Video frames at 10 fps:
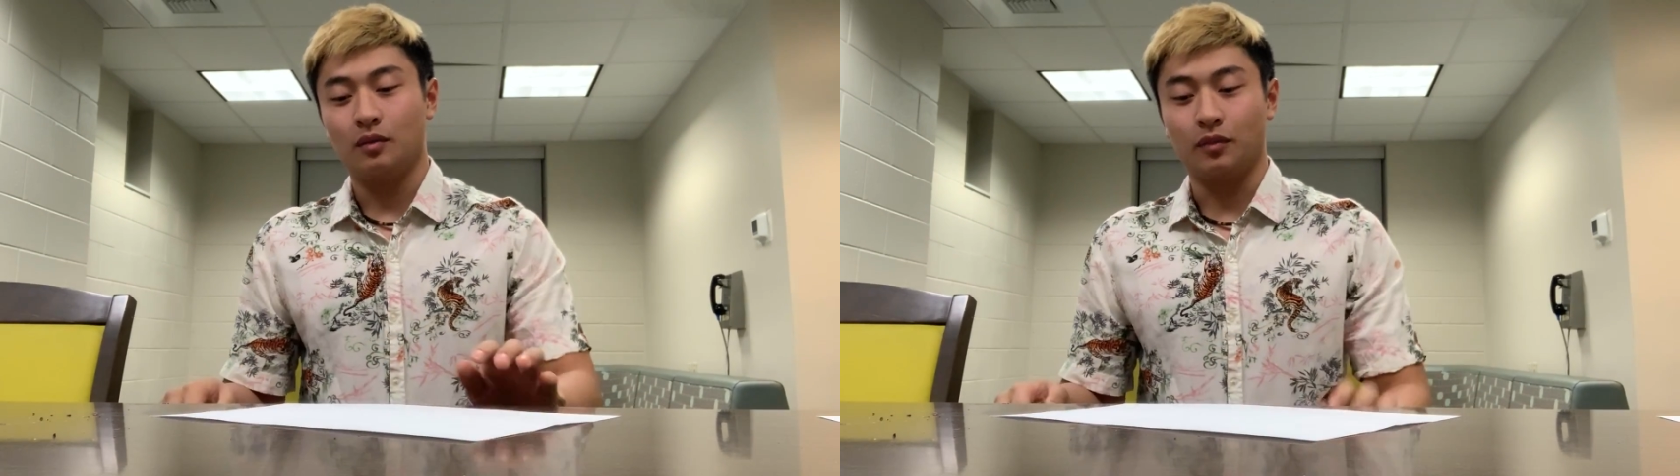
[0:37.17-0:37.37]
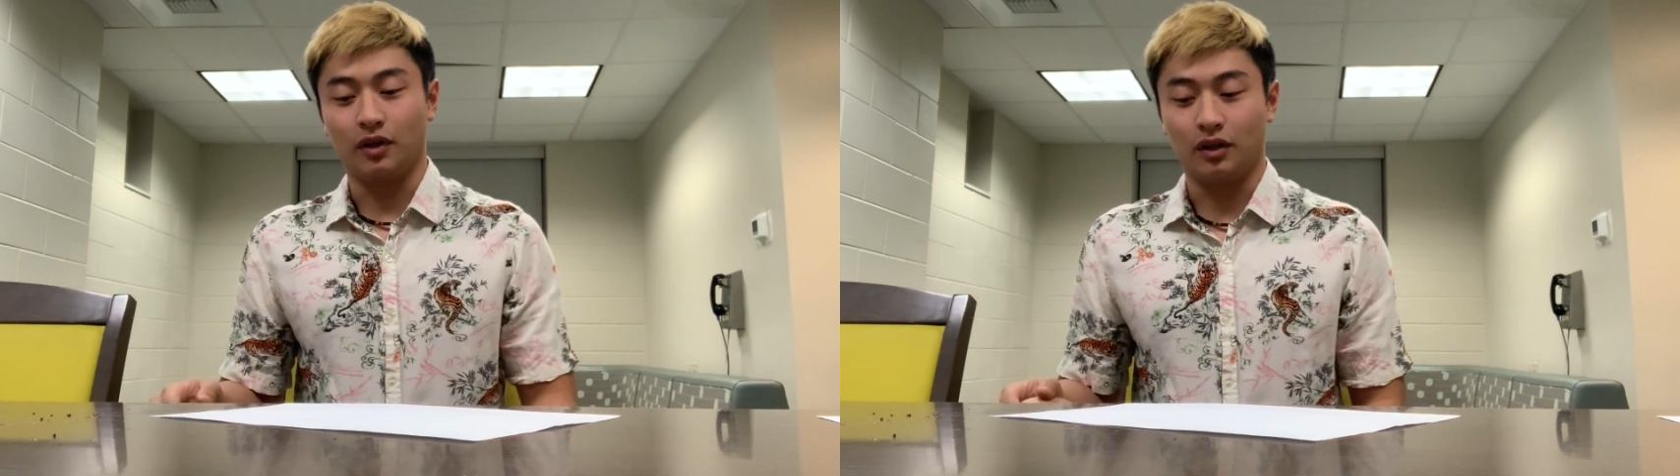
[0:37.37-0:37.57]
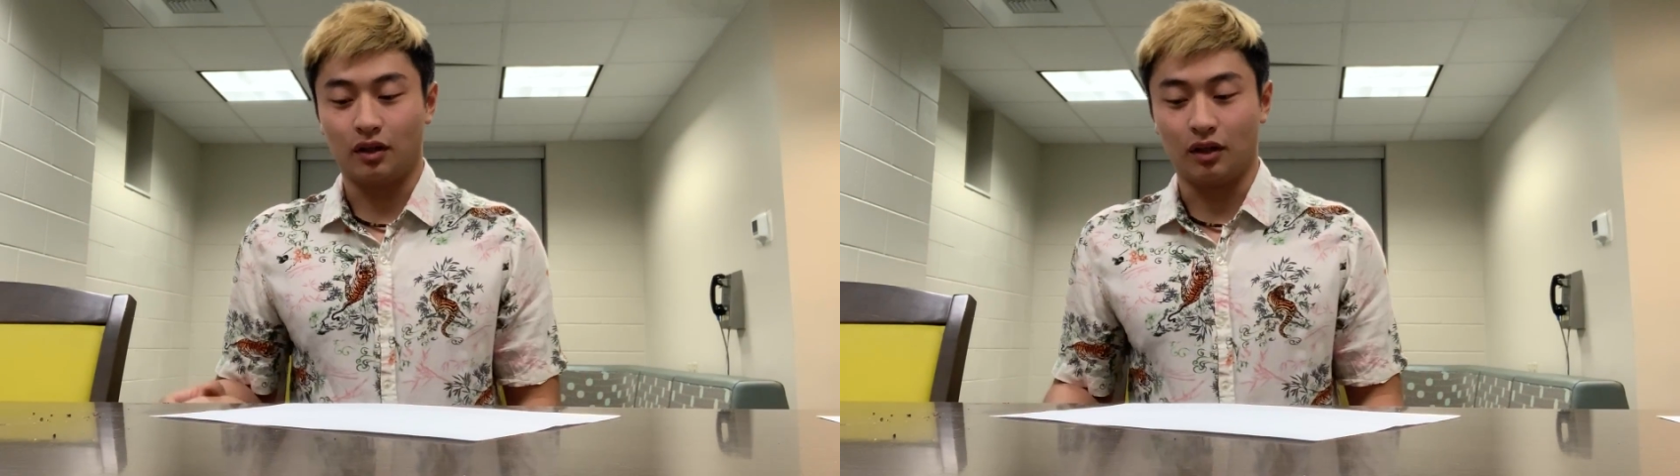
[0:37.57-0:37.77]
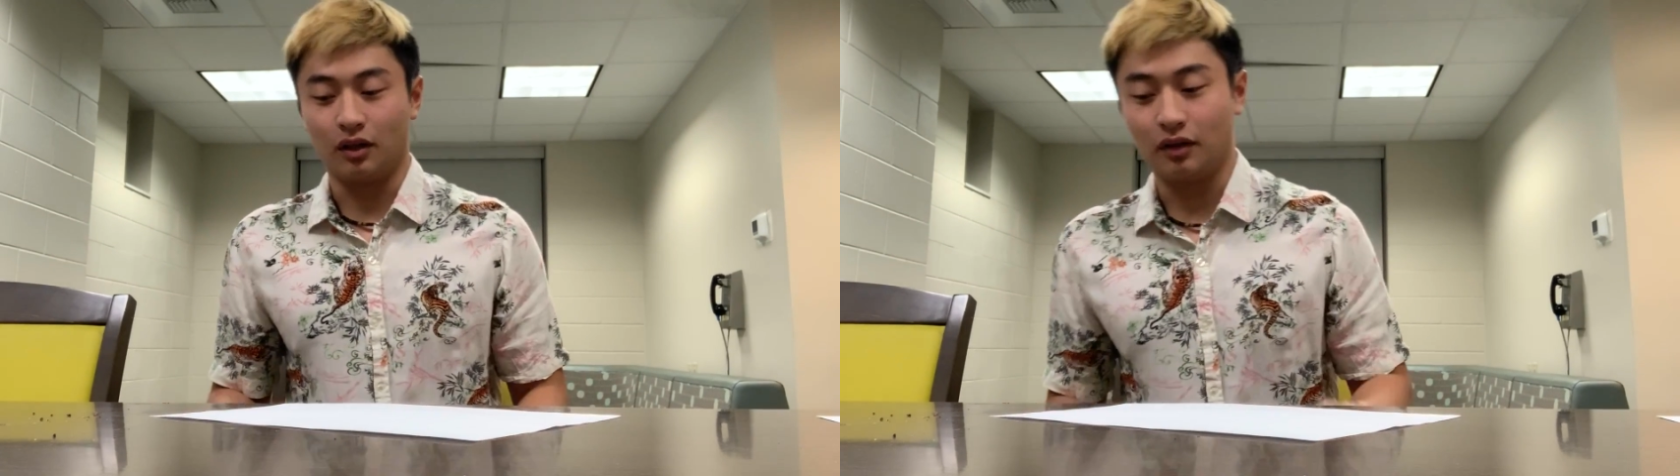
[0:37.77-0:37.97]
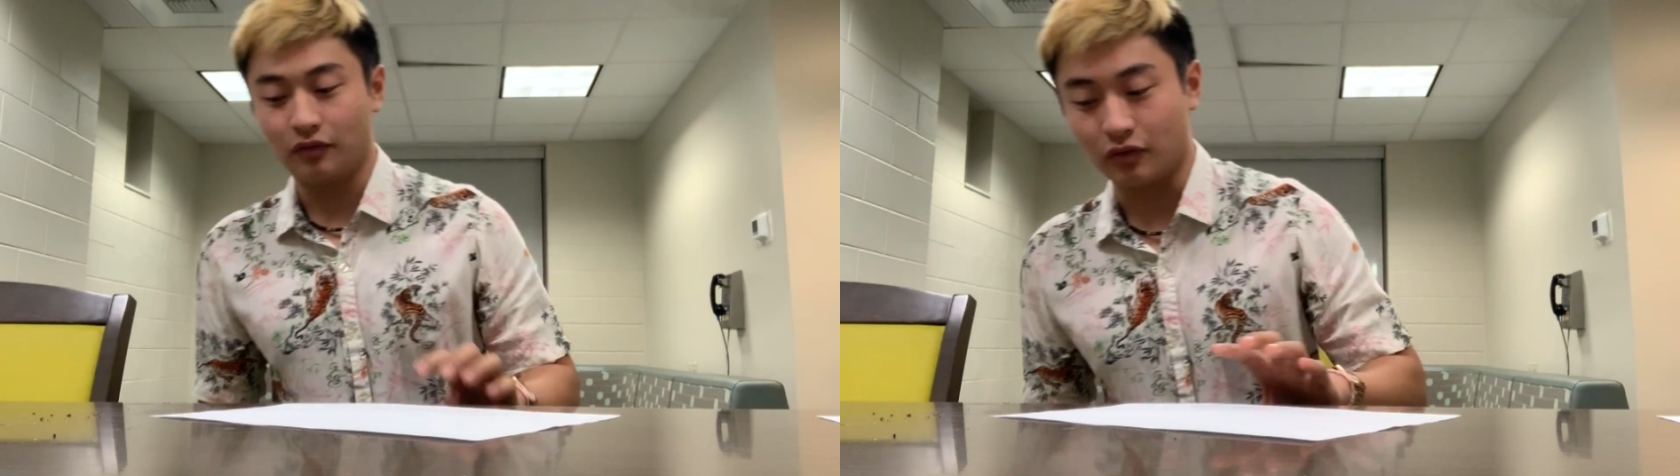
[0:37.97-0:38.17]
but
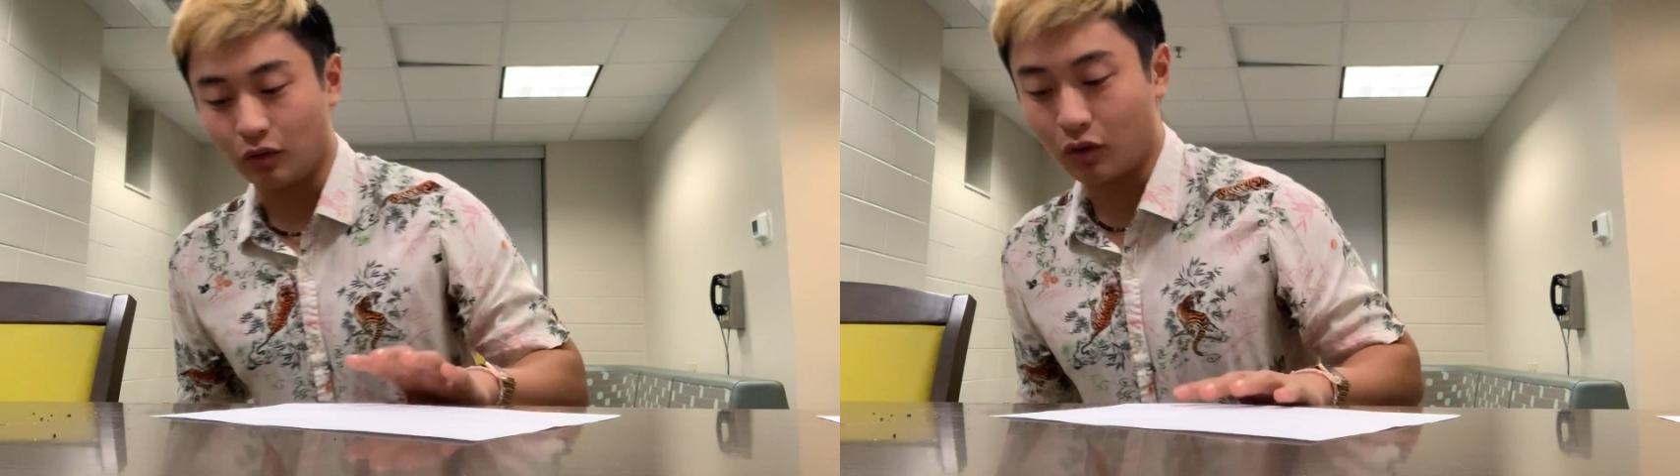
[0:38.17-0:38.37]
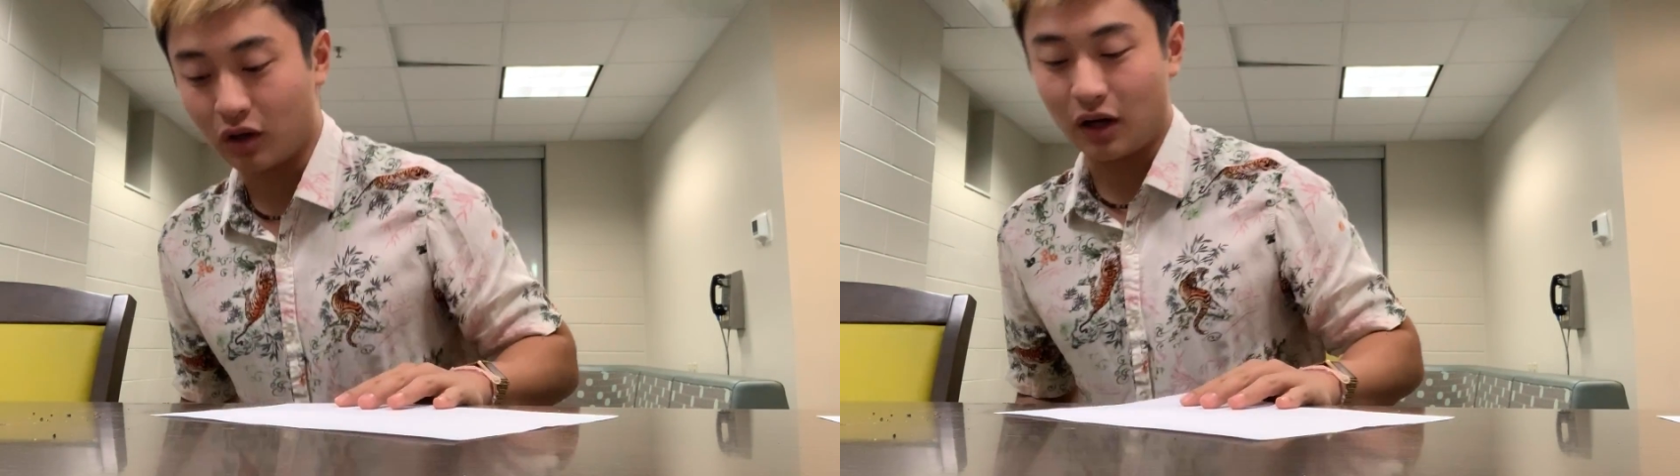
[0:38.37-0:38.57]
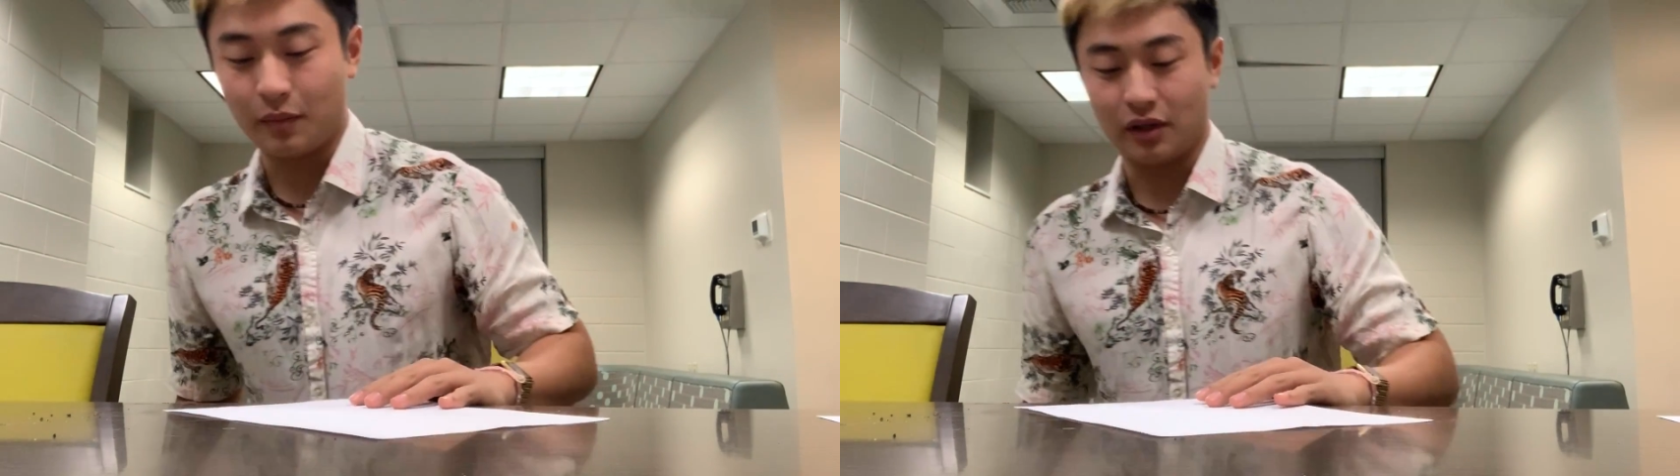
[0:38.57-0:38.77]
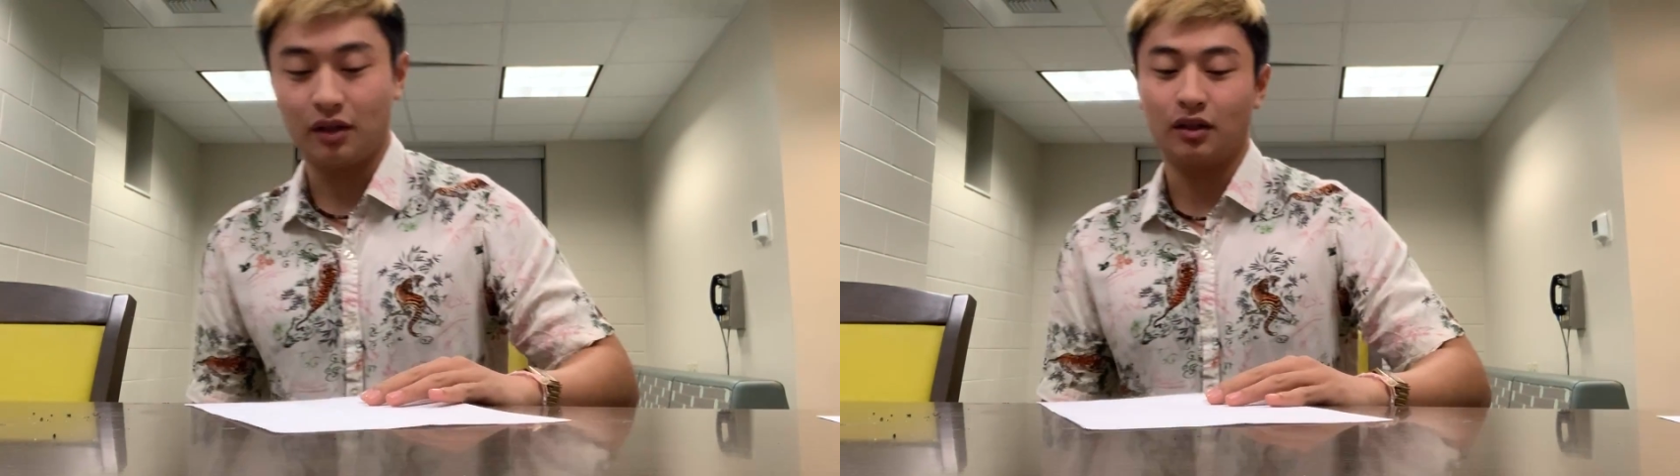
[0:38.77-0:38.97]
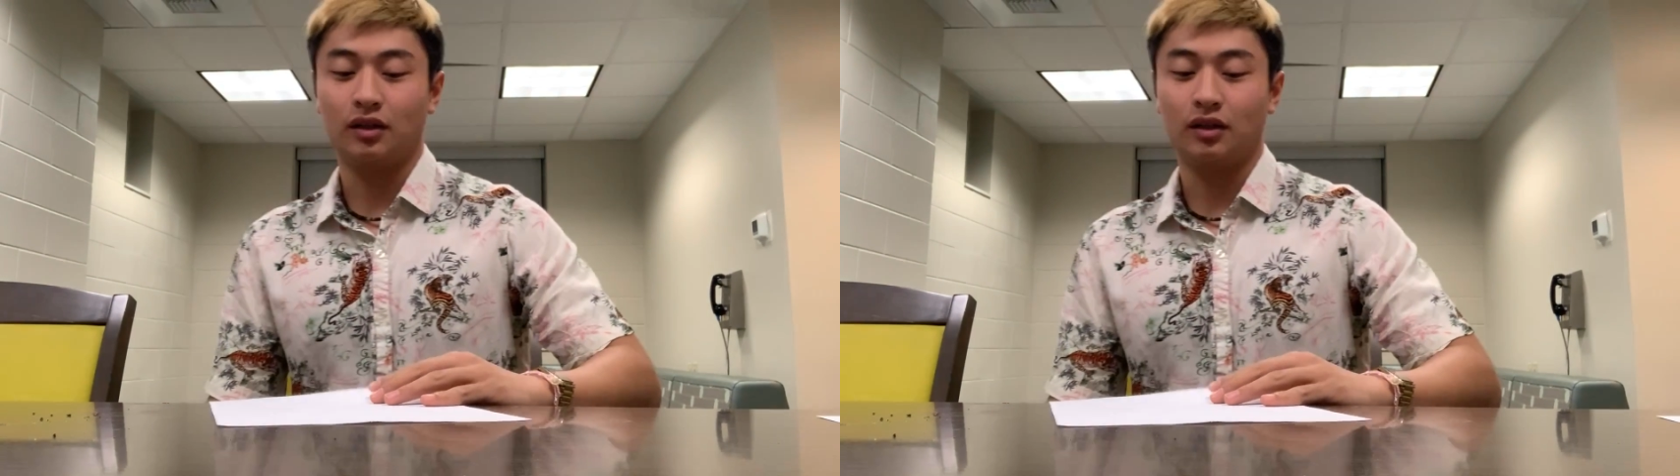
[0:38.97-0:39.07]
for origami,